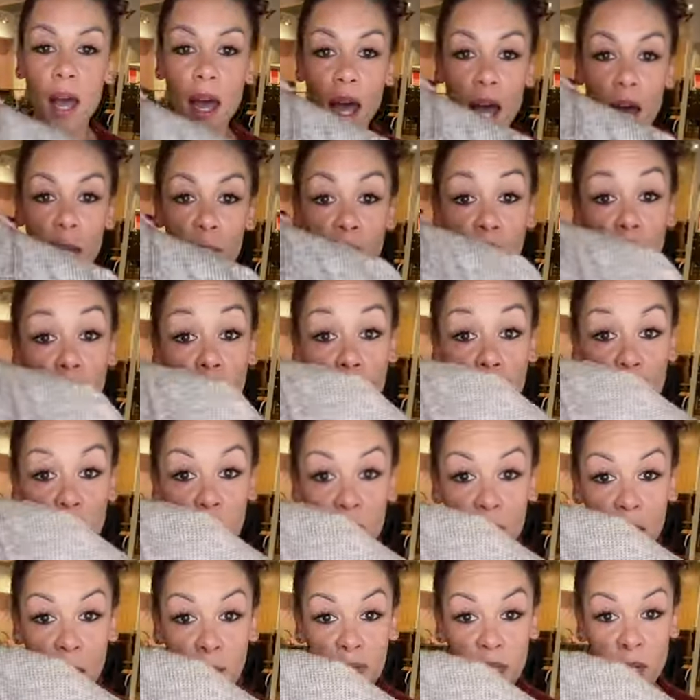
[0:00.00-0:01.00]
Um, it also
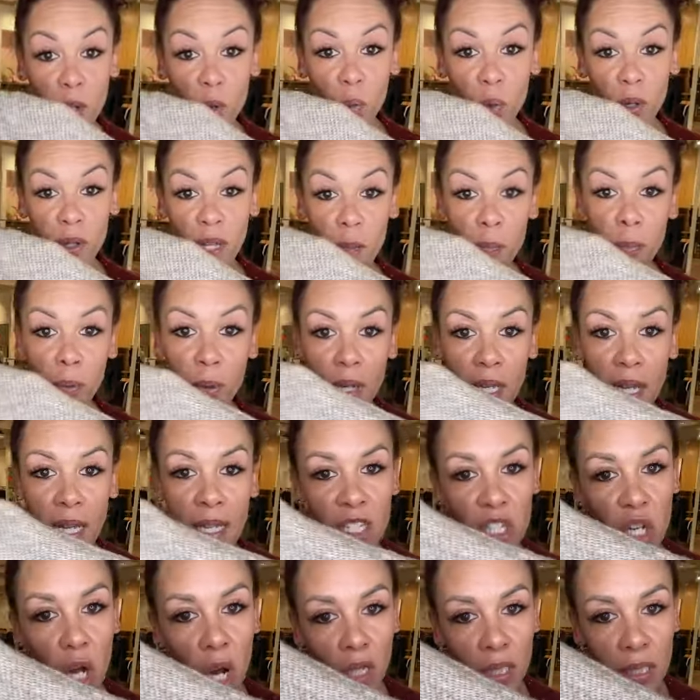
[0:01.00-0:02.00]
comes in a really pretty,
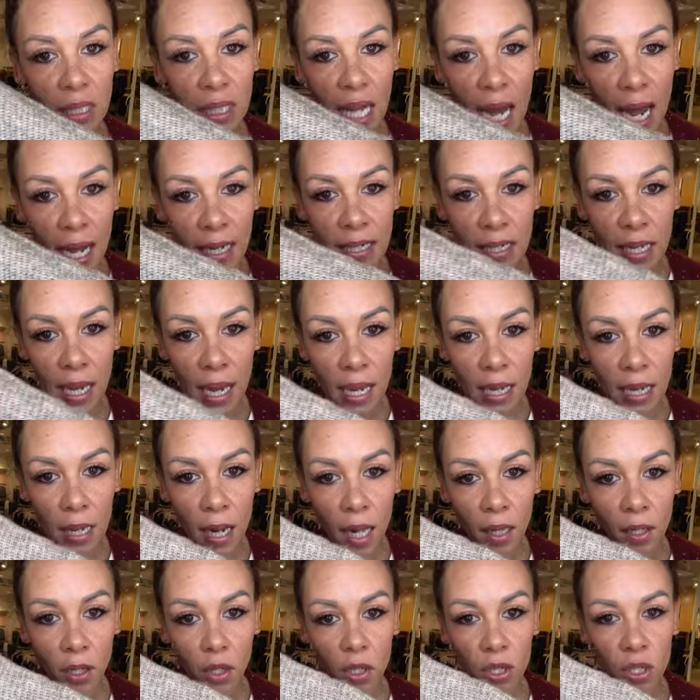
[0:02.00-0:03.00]
it's called latte
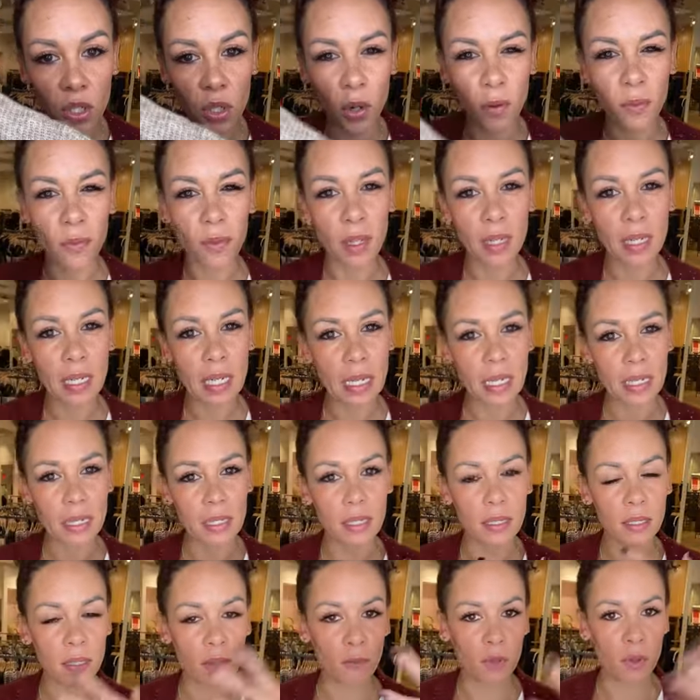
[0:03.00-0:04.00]
color. So if it
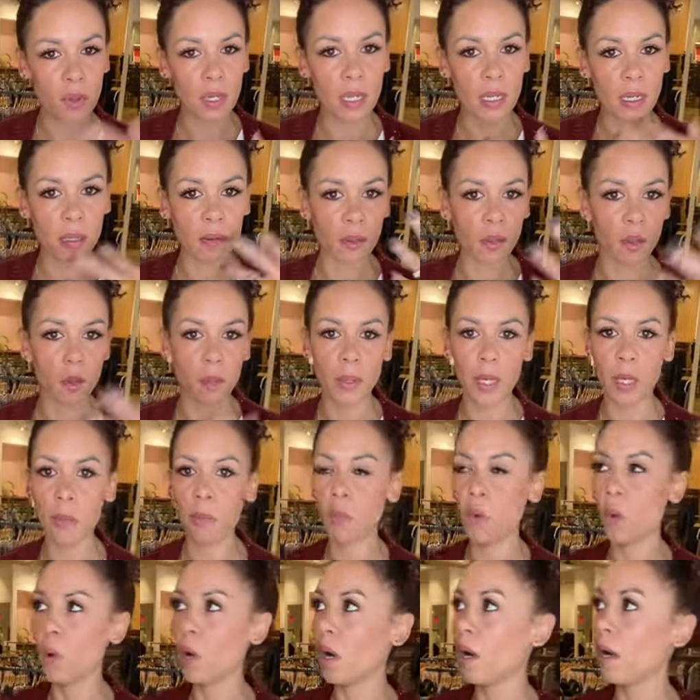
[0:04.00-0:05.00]
needs, if you need a little bit
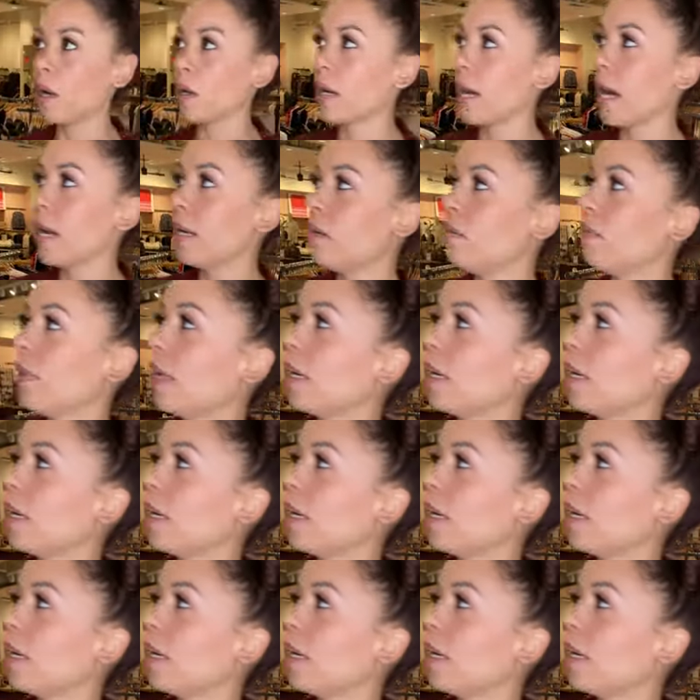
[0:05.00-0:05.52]
more kind of